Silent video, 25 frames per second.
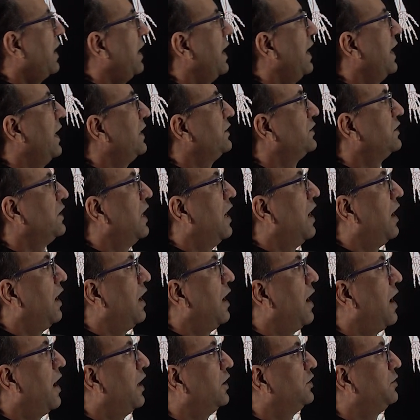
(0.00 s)
has
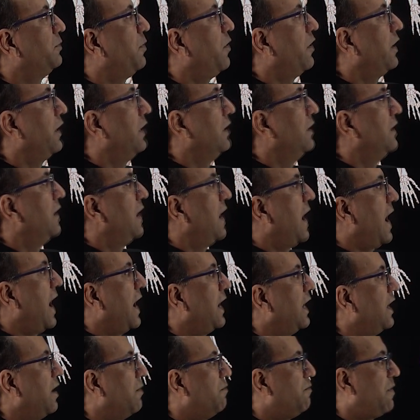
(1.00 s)
large body.
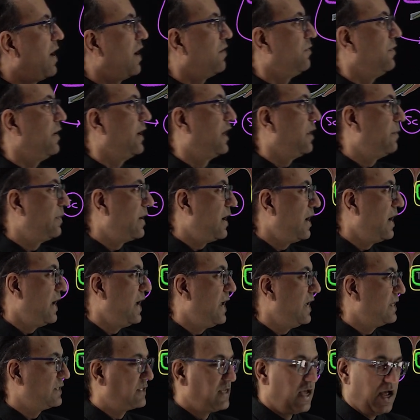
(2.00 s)
And lumbar vertebra
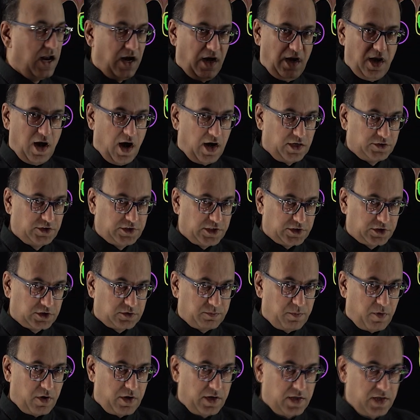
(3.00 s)
has largest
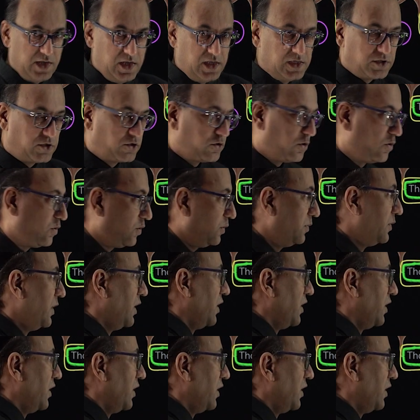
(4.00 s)
body. So